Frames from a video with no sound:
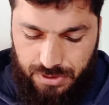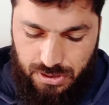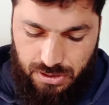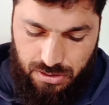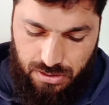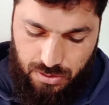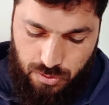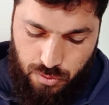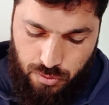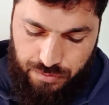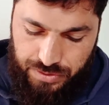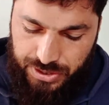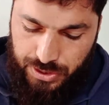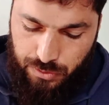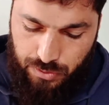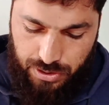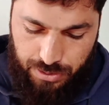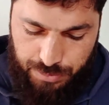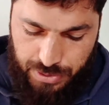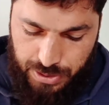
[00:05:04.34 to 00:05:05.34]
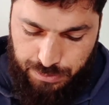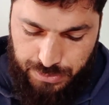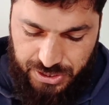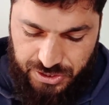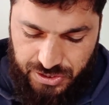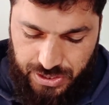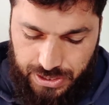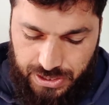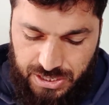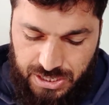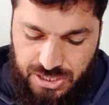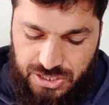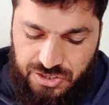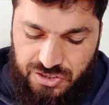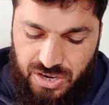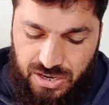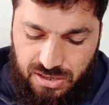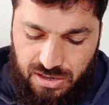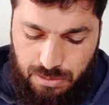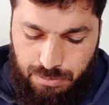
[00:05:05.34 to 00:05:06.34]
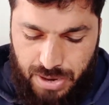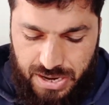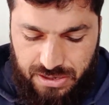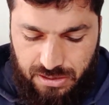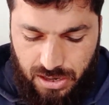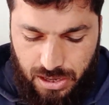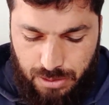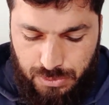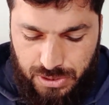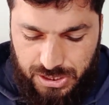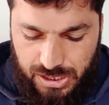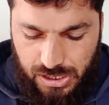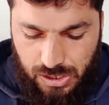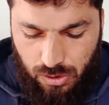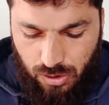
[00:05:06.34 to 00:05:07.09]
go with your preparation. General mental ability,